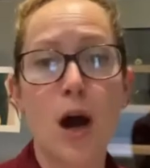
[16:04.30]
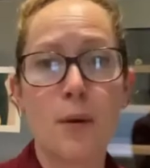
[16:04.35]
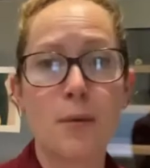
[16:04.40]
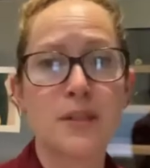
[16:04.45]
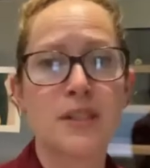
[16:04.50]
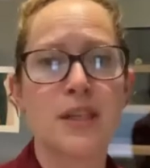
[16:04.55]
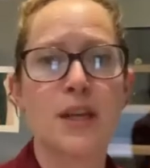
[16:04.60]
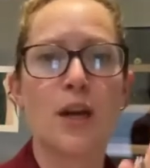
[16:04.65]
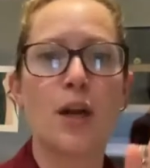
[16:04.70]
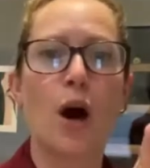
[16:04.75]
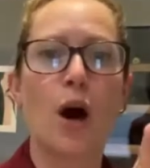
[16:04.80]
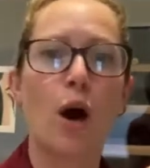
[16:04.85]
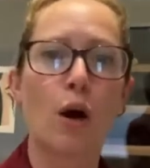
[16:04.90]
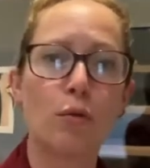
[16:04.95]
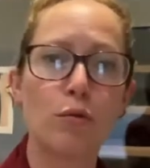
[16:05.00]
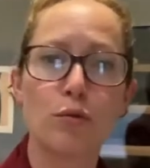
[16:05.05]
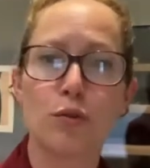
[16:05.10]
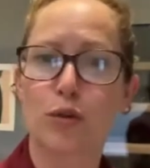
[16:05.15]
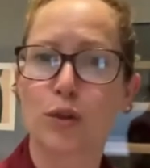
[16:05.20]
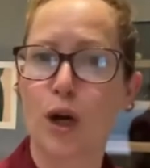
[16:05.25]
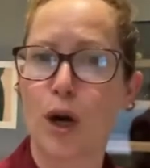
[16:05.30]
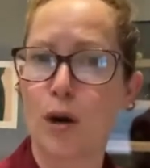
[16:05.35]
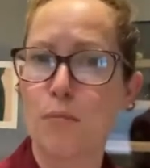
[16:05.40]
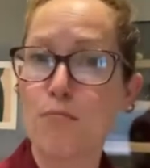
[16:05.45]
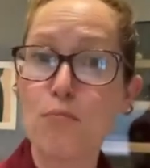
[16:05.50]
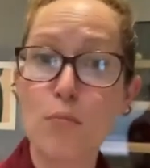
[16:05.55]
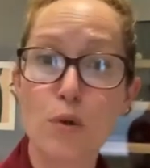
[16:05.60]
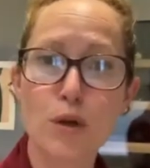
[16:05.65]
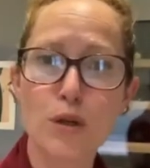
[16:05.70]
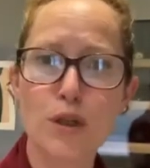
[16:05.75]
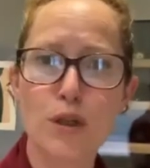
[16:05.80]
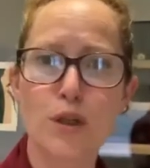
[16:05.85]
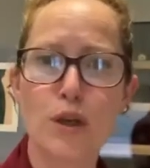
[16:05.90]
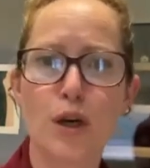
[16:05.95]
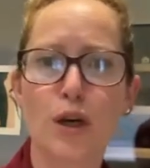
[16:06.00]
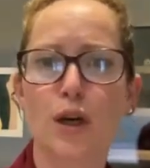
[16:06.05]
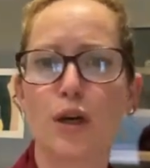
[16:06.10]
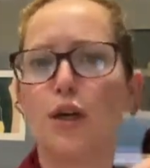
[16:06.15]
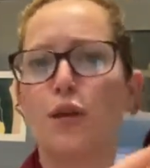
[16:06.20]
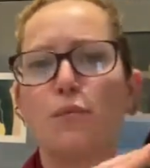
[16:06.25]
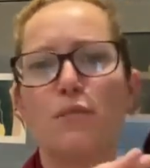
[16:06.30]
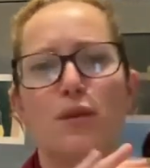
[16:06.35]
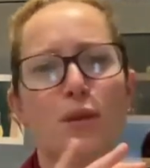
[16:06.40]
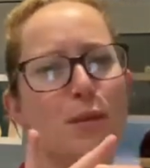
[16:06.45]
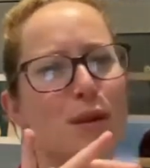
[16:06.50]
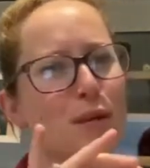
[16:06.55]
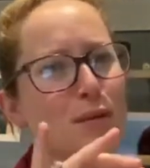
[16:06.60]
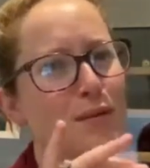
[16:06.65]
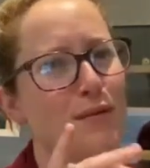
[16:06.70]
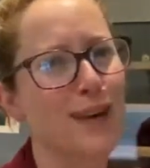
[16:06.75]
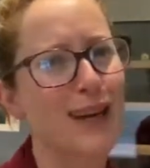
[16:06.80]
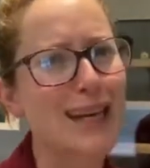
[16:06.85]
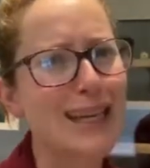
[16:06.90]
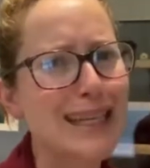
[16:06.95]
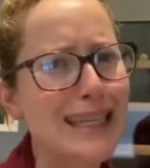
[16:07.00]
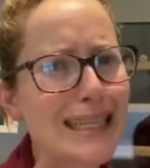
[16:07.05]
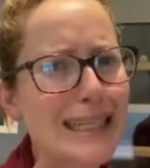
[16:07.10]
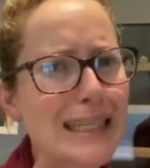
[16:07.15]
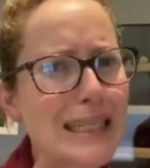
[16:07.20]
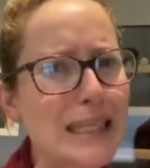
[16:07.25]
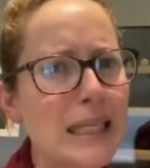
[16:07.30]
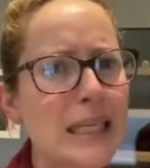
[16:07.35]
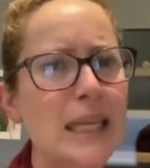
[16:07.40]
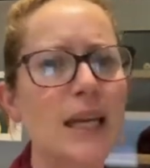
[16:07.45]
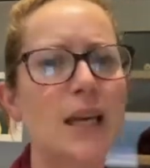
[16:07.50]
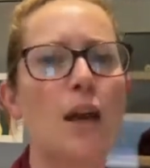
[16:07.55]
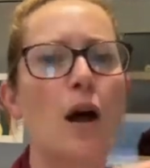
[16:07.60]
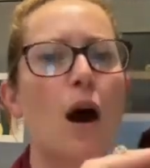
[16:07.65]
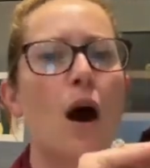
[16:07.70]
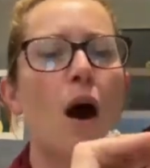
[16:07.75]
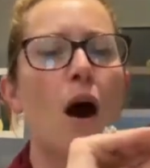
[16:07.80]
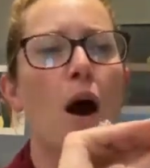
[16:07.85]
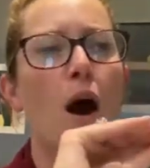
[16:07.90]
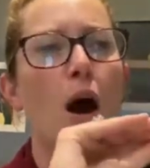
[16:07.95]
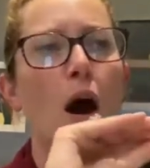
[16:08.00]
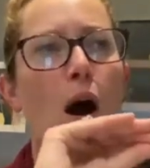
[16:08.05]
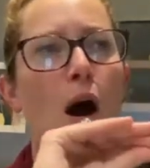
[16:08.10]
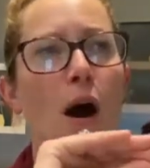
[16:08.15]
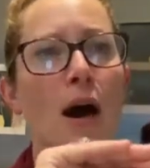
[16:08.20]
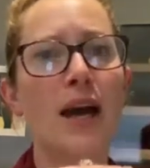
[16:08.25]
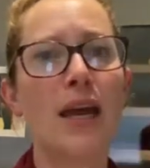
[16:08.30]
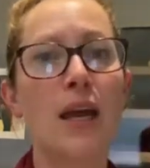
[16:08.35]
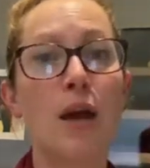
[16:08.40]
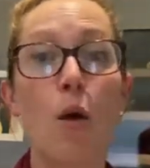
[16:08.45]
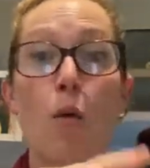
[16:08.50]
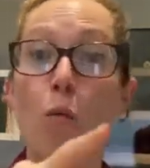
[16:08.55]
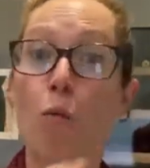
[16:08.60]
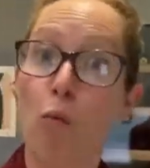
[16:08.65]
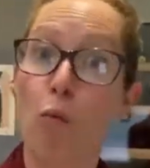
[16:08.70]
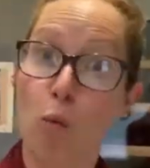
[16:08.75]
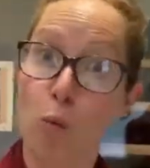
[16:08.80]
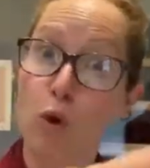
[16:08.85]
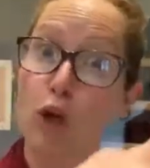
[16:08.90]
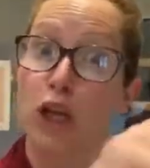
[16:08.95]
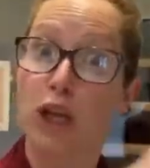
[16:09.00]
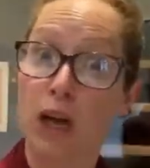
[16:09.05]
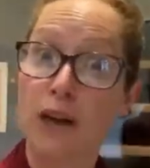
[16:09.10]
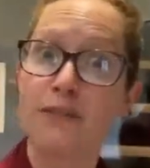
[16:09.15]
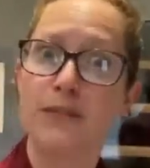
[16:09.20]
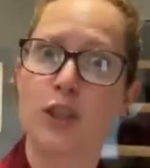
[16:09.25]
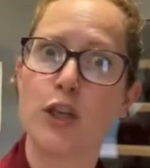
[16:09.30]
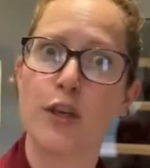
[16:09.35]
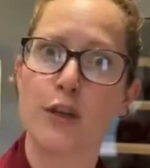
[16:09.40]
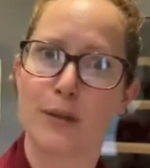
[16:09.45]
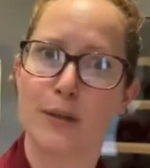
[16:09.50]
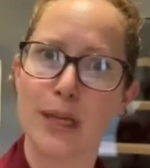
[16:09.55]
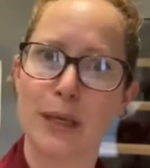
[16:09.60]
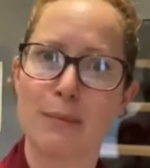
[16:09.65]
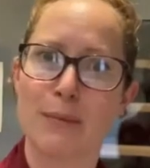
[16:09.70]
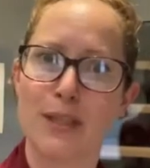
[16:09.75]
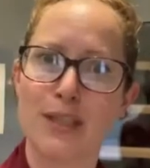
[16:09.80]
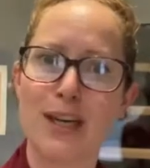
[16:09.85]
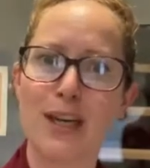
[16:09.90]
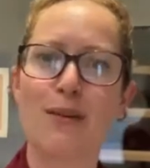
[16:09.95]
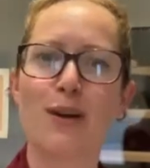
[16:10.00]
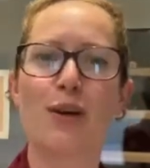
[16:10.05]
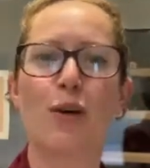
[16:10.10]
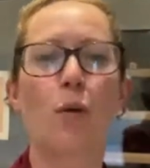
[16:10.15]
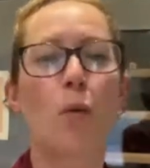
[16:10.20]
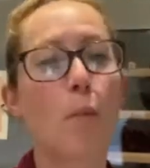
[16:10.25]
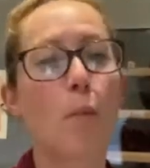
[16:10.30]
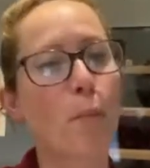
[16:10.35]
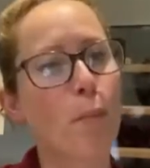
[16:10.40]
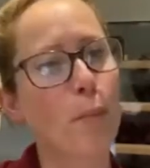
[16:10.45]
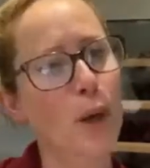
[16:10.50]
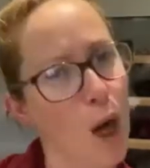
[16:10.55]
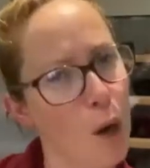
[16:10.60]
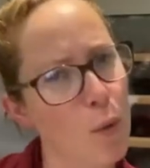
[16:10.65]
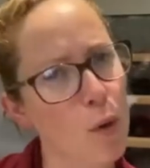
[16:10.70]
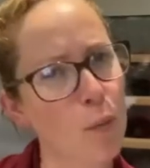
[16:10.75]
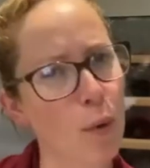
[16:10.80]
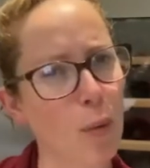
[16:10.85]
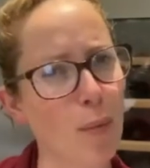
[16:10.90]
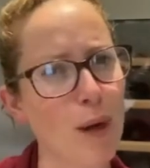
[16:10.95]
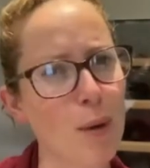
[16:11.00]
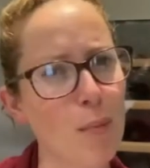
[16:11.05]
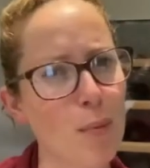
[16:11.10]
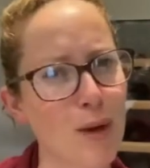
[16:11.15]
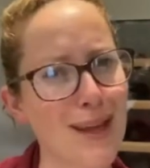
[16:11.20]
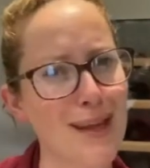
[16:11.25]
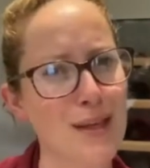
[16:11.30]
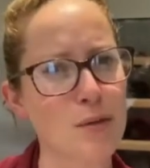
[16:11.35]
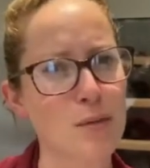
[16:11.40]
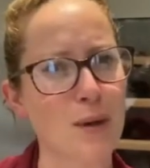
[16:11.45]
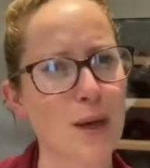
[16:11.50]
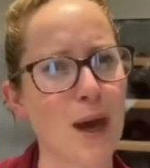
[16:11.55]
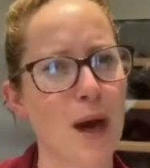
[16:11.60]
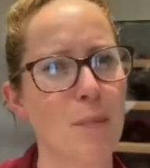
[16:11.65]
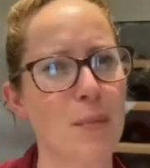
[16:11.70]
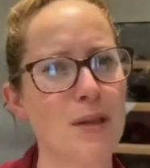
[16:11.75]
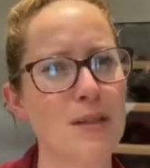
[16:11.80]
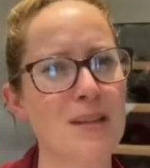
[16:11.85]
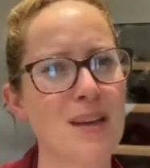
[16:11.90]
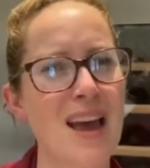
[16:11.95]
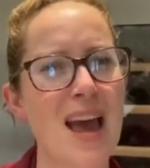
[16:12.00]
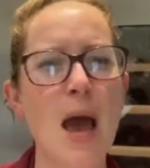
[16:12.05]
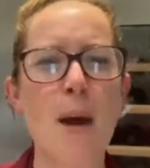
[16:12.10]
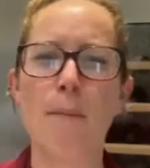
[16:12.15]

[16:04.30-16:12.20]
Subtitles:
I was in an ultra modern home, something that's very clean, I would love to use that material, but I would probably put it into a cupboard.